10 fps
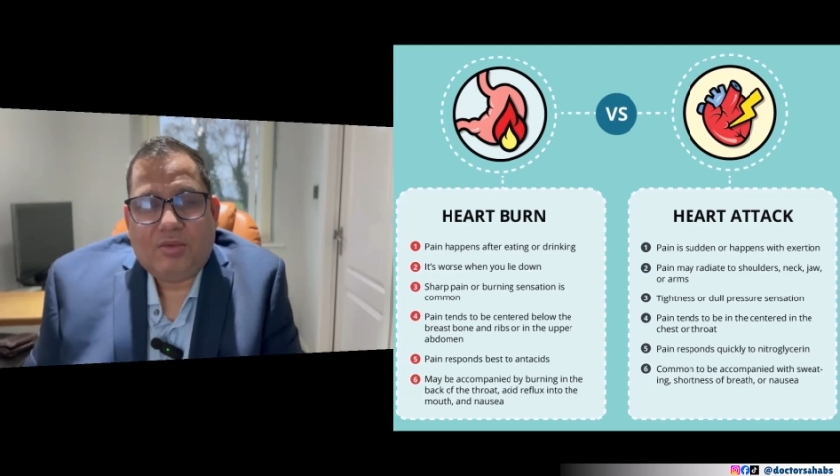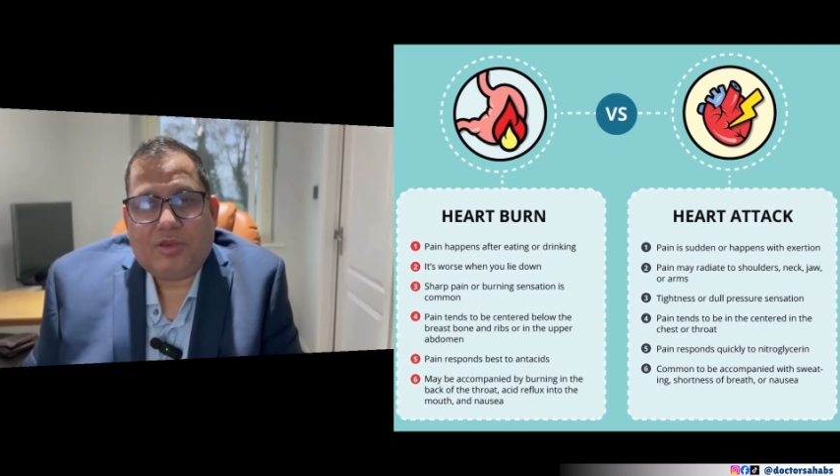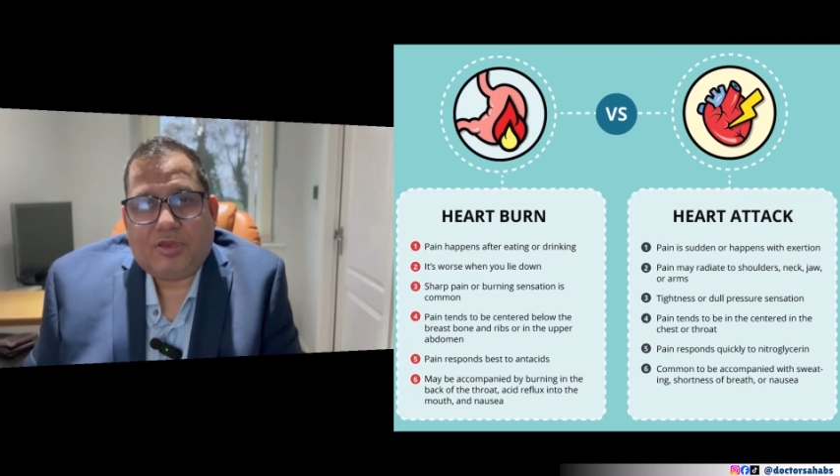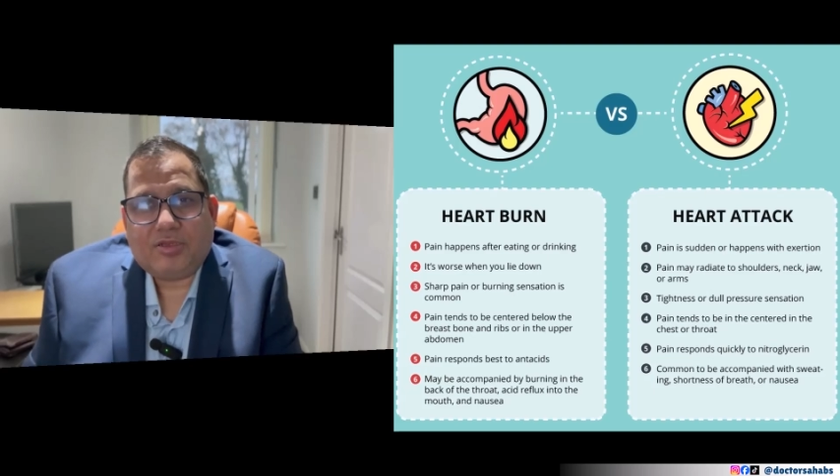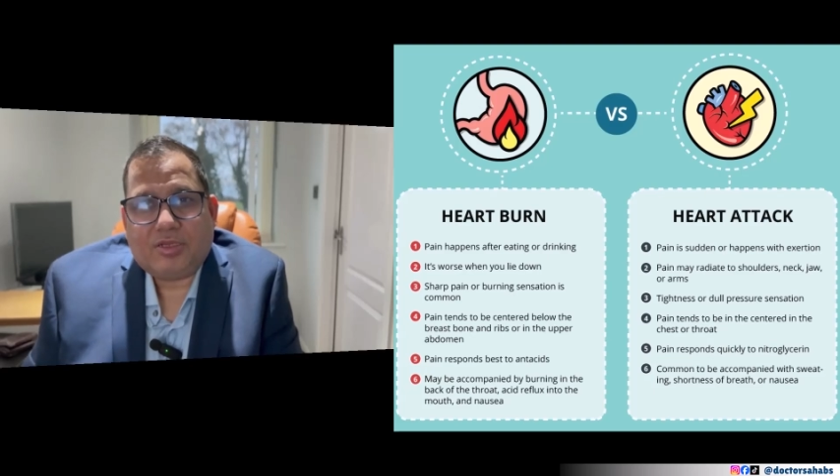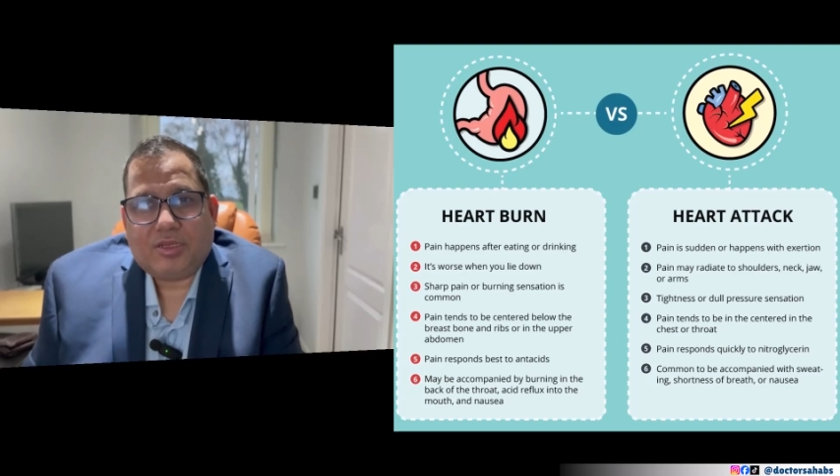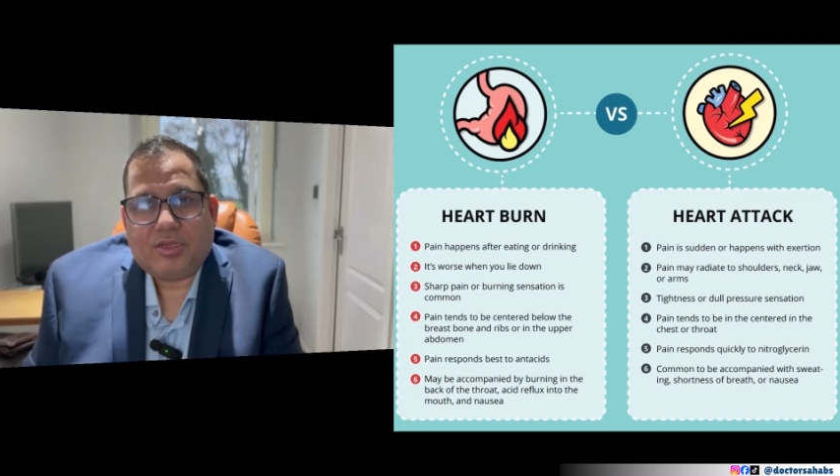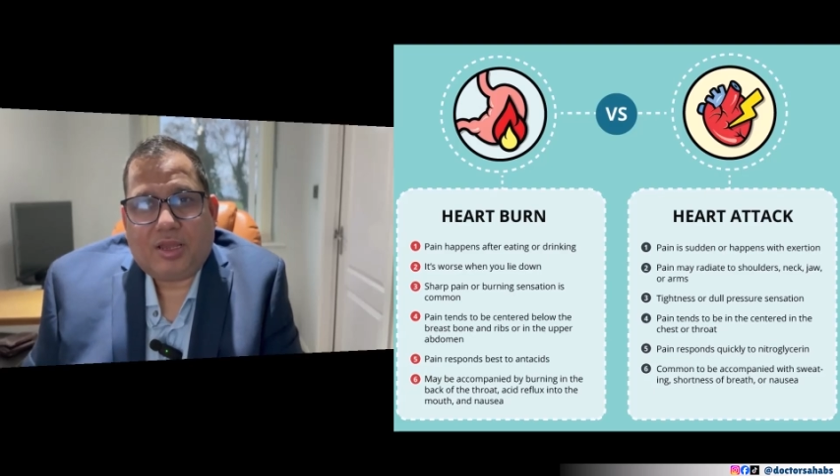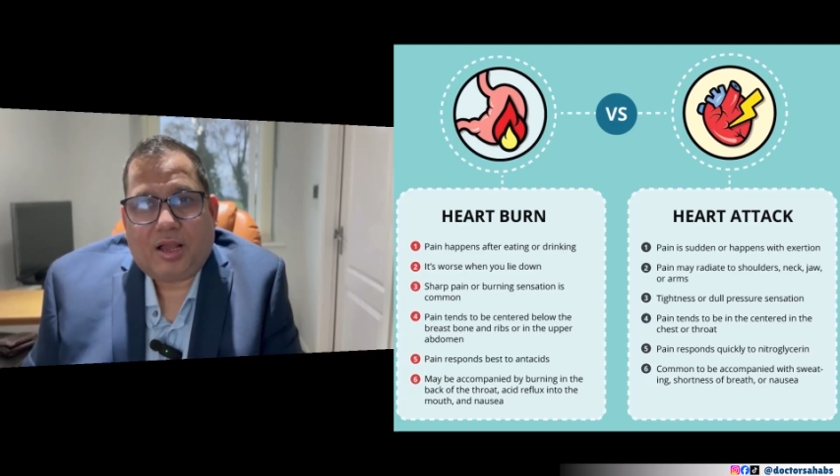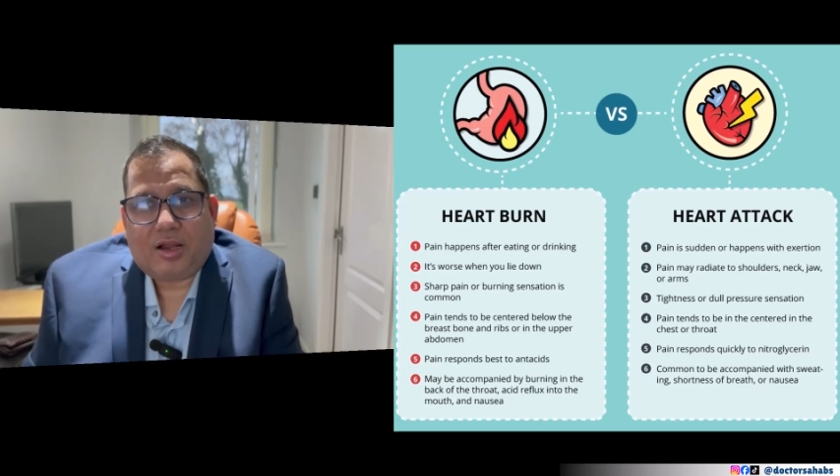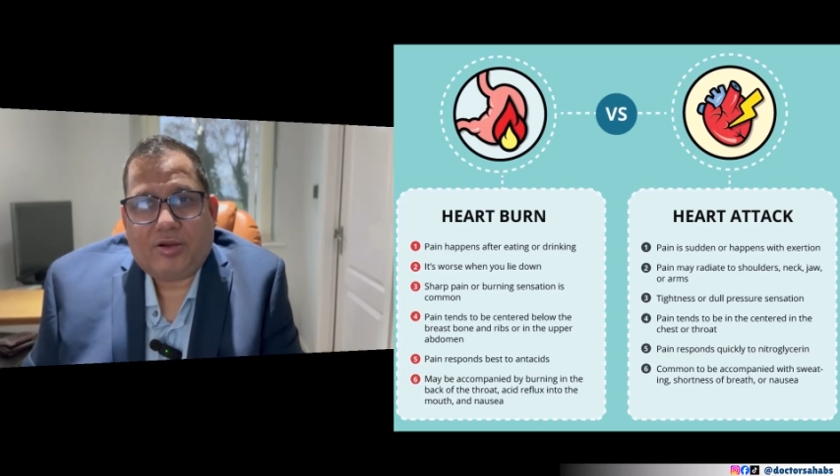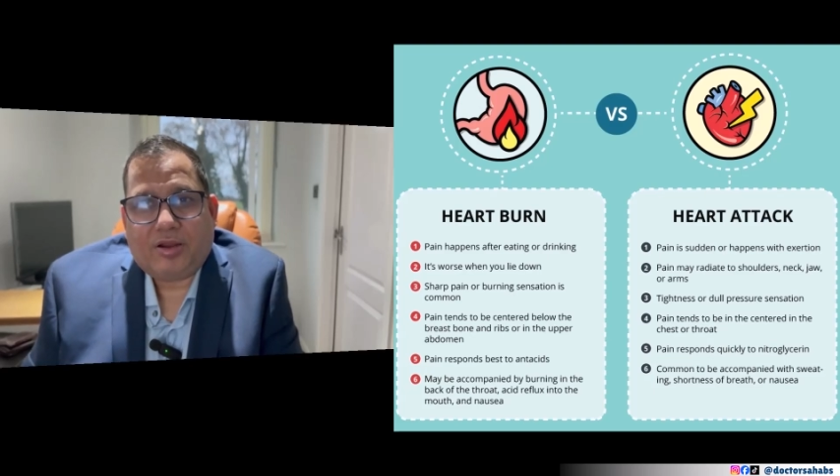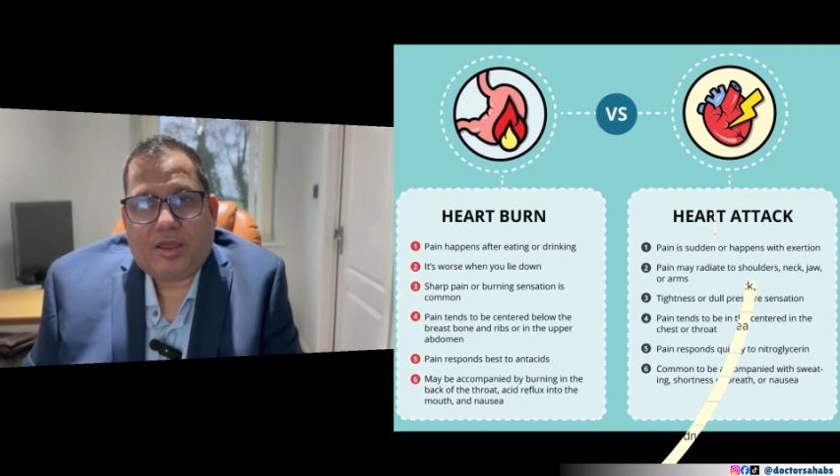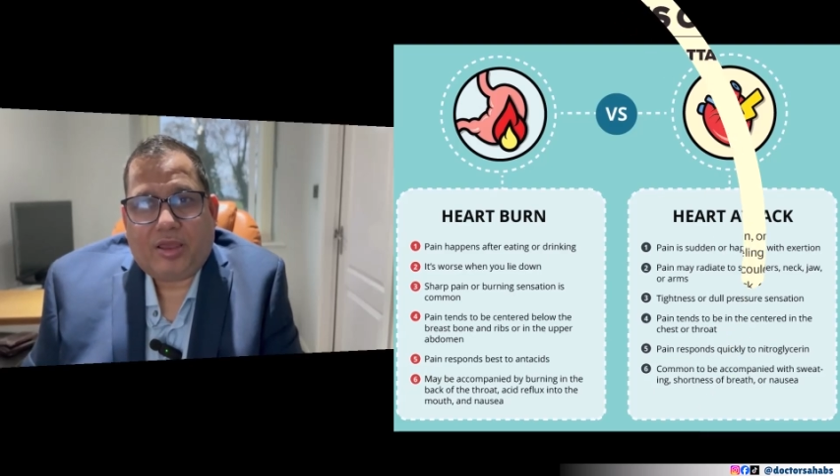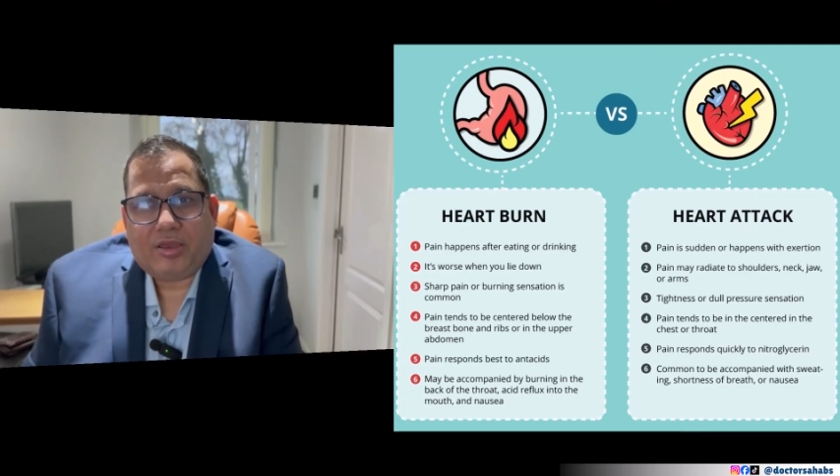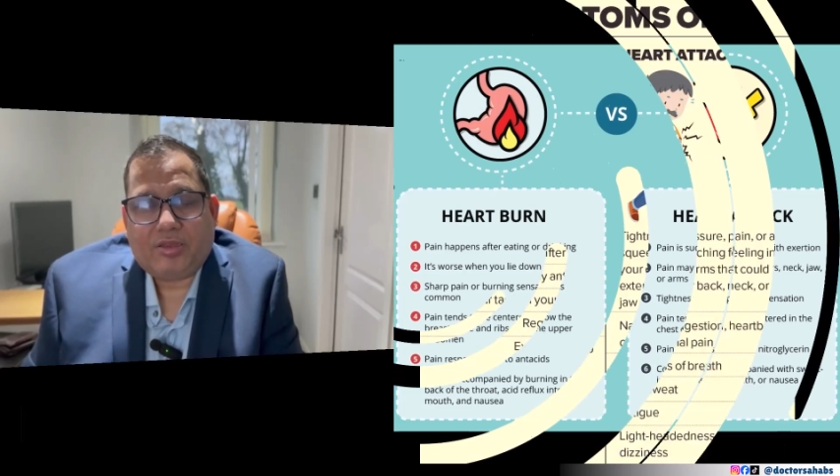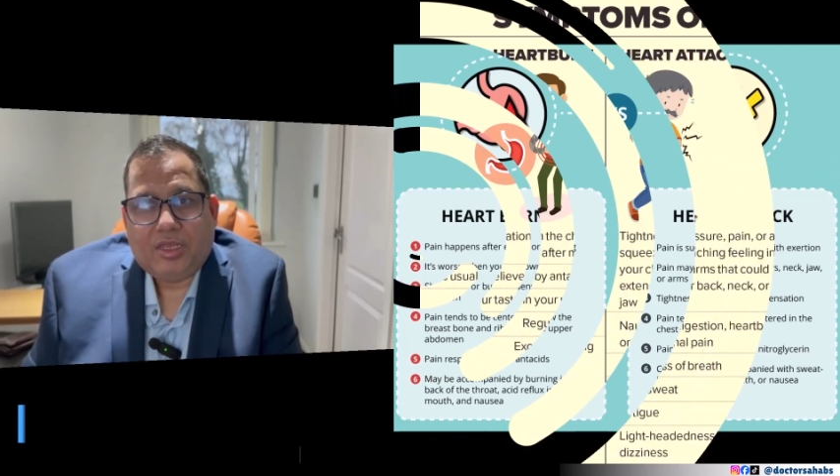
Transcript: because in heart attack